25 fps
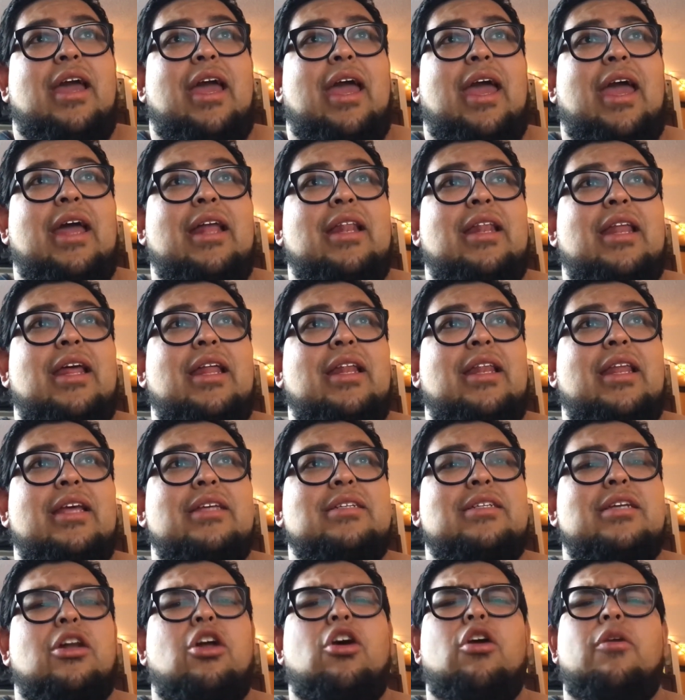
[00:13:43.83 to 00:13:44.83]
And then they
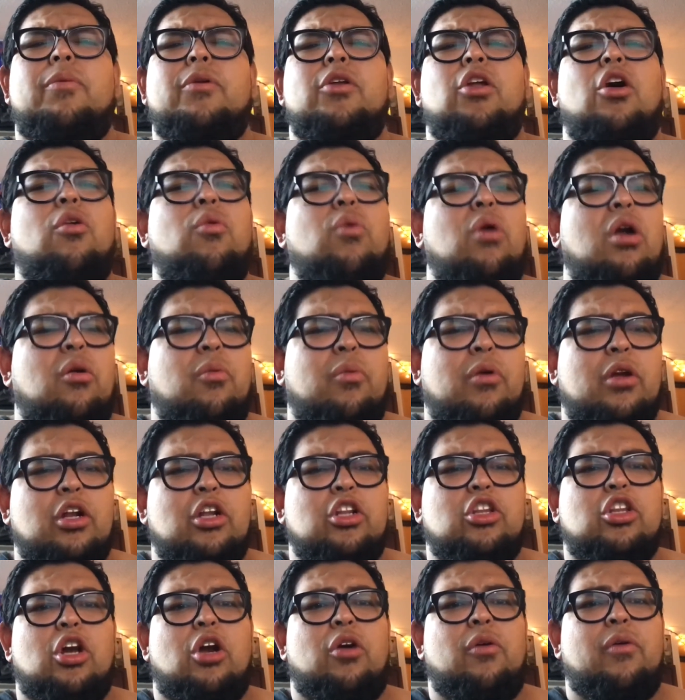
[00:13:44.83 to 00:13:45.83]
said, oh, but don't worry, we're
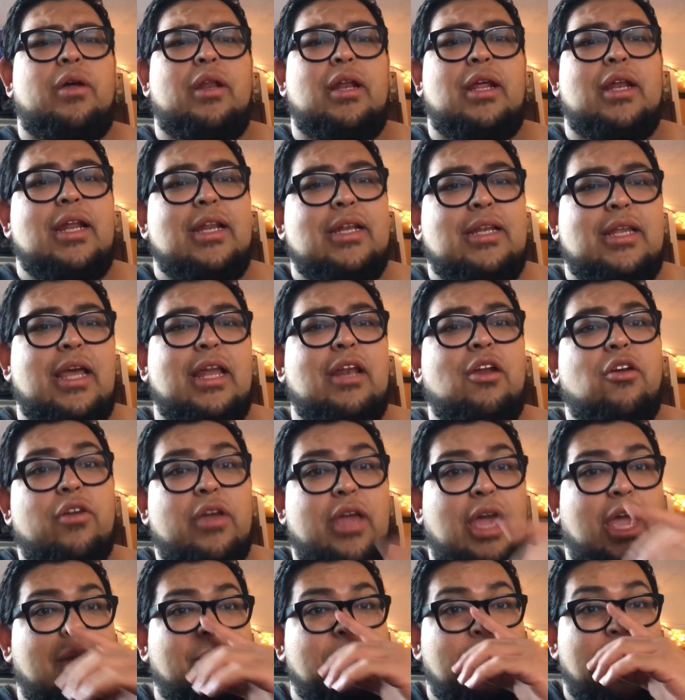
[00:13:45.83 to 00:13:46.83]
going to throw in a Nintendo
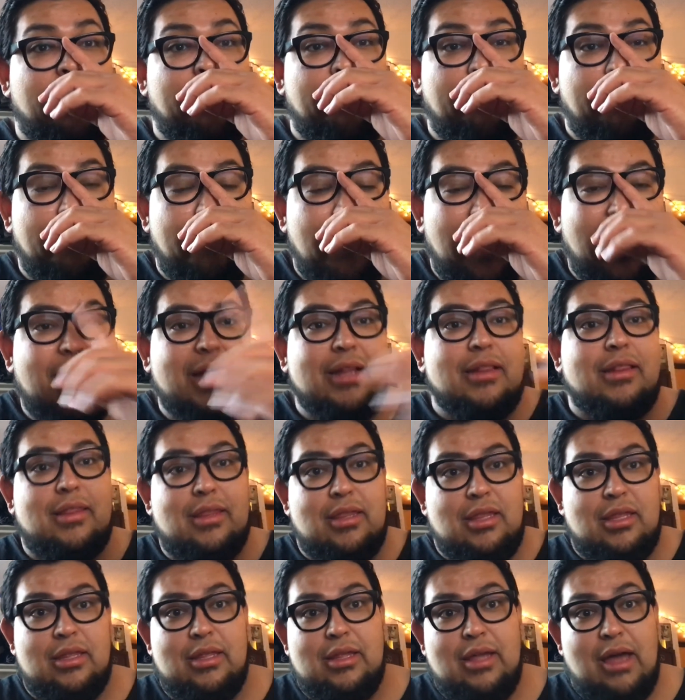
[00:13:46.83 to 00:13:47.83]
game a
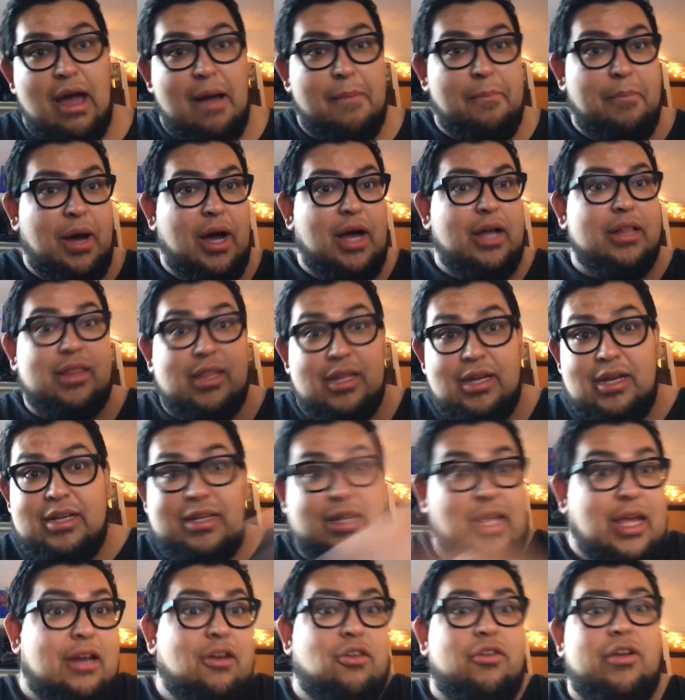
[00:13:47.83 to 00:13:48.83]
month. A
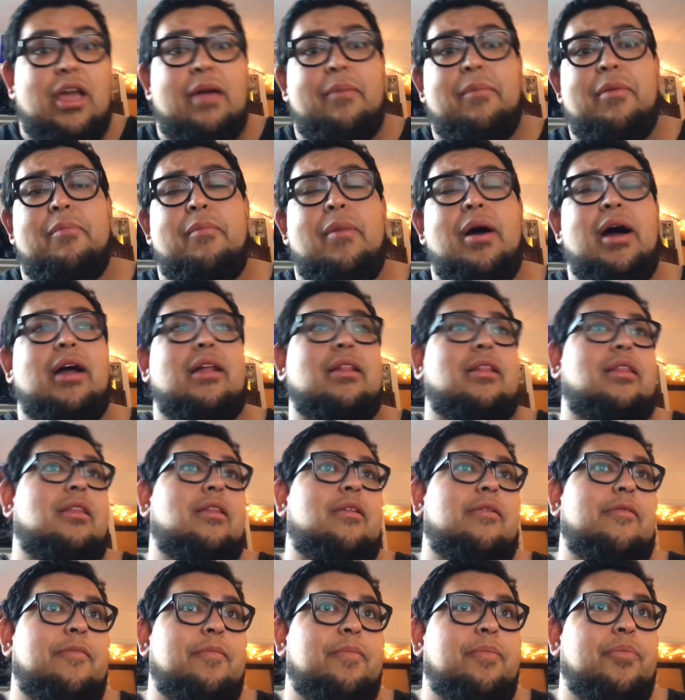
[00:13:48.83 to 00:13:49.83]
Nintendo game a month.
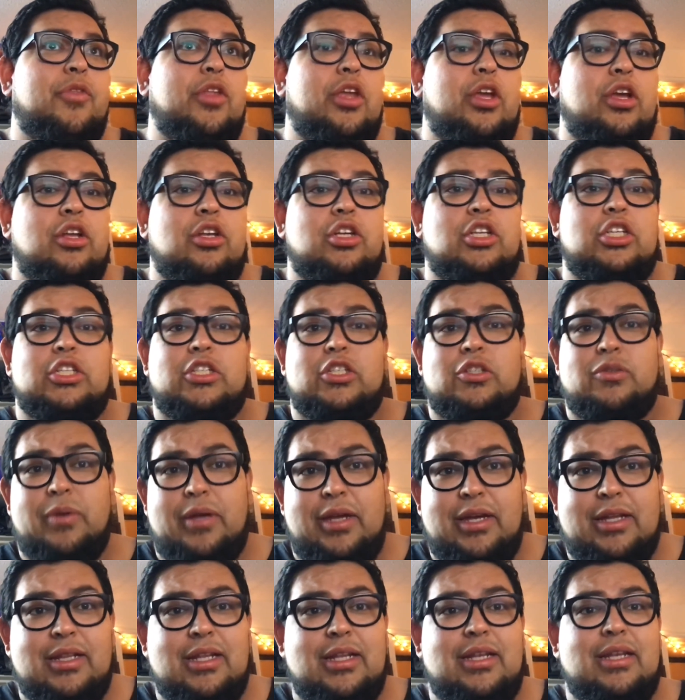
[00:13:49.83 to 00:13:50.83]
To
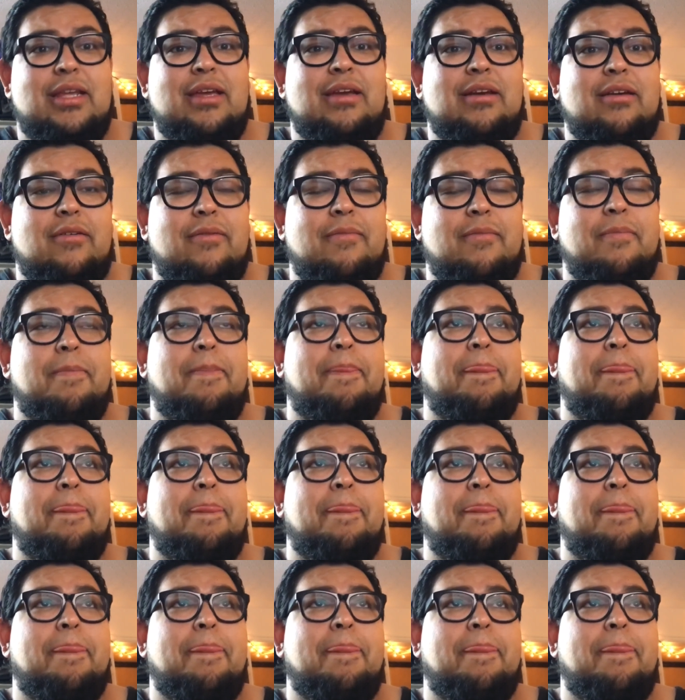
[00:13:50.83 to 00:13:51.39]
sweeten the deal.